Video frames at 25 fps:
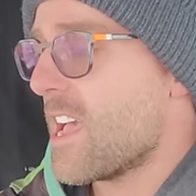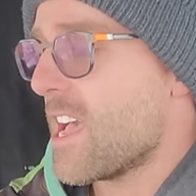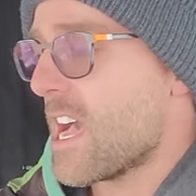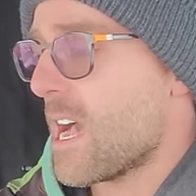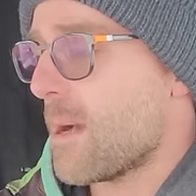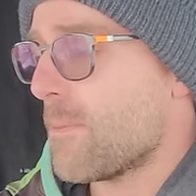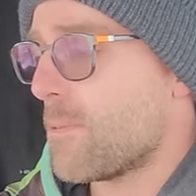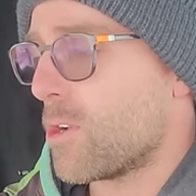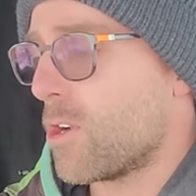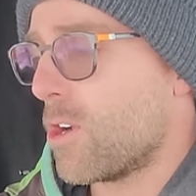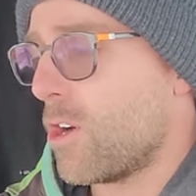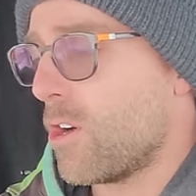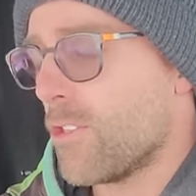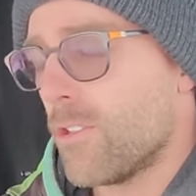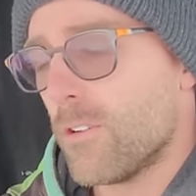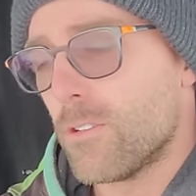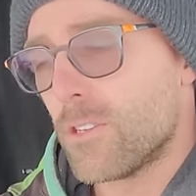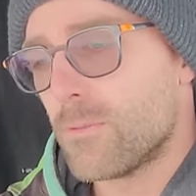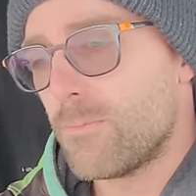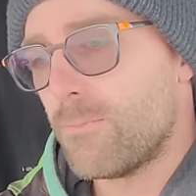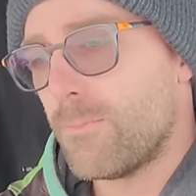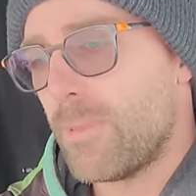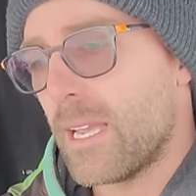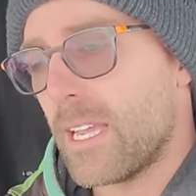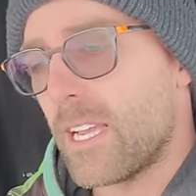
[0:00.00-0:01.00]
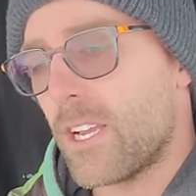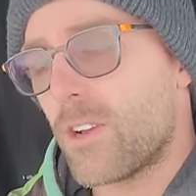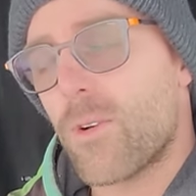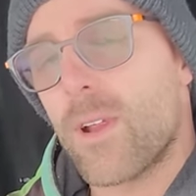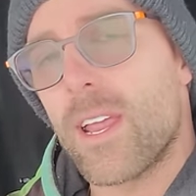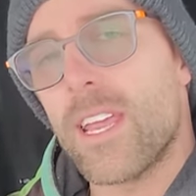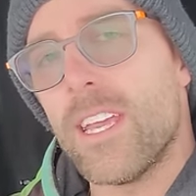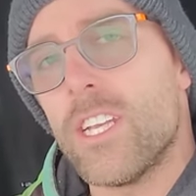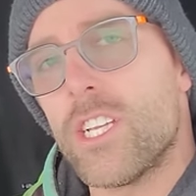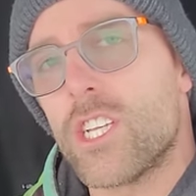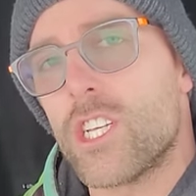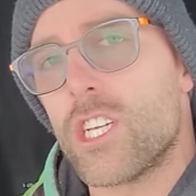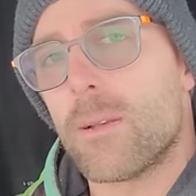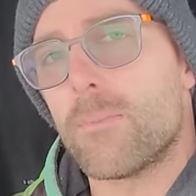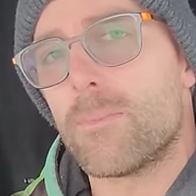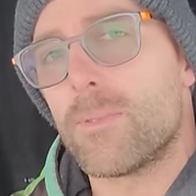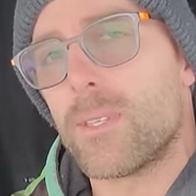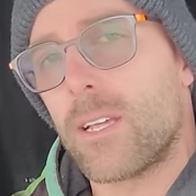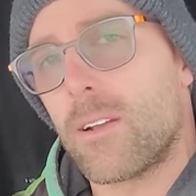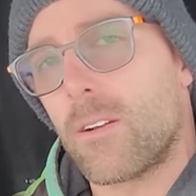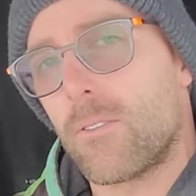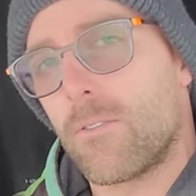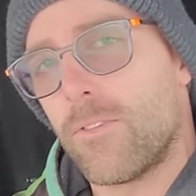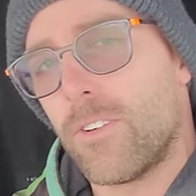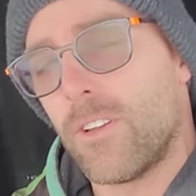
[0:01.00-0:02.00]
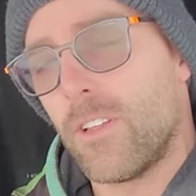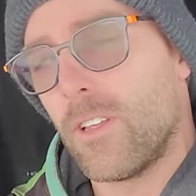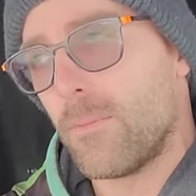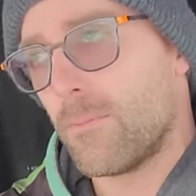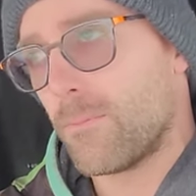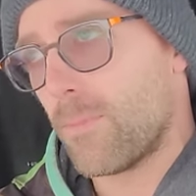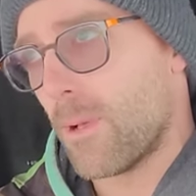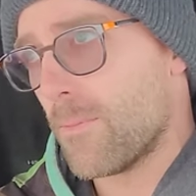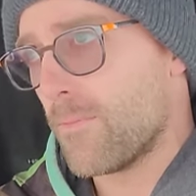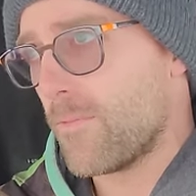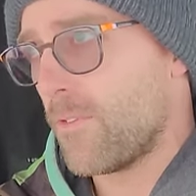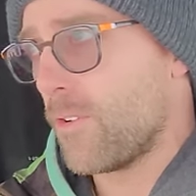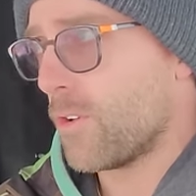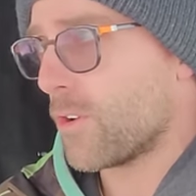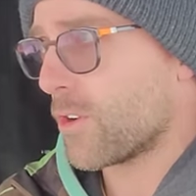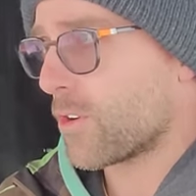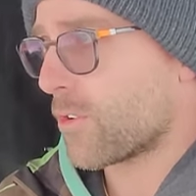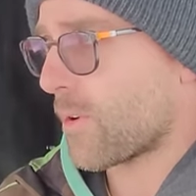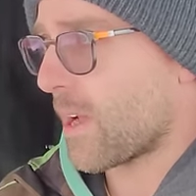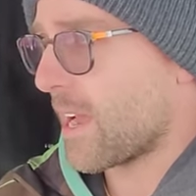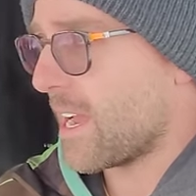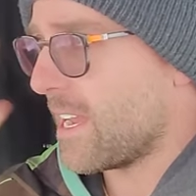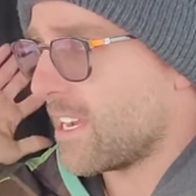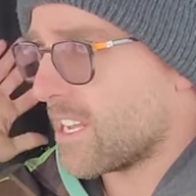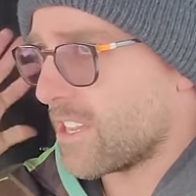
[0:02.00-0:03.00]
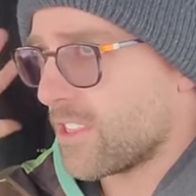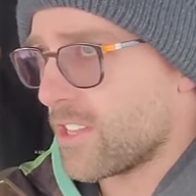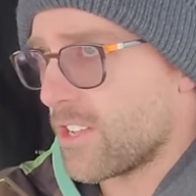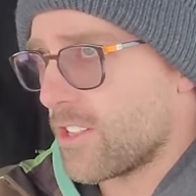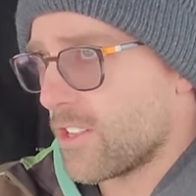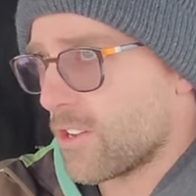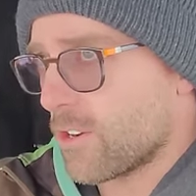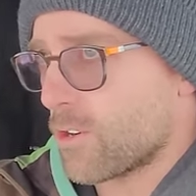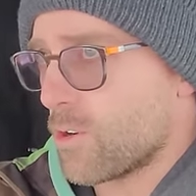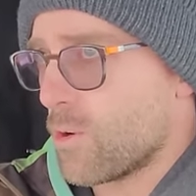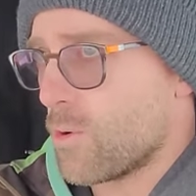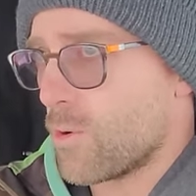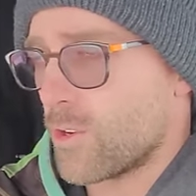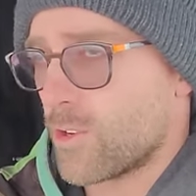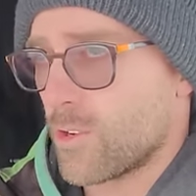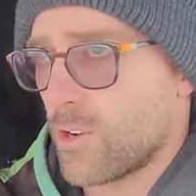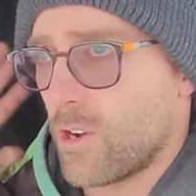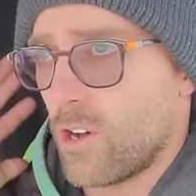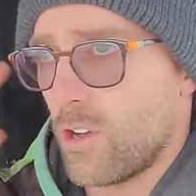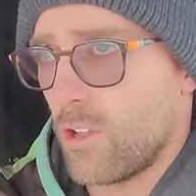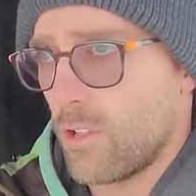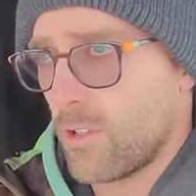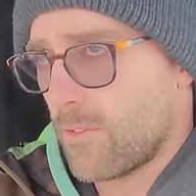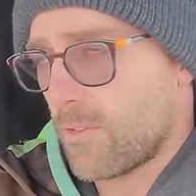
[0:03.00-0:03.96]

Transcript: How about all those big grain ships that are filling pump full of grain and then they're going to all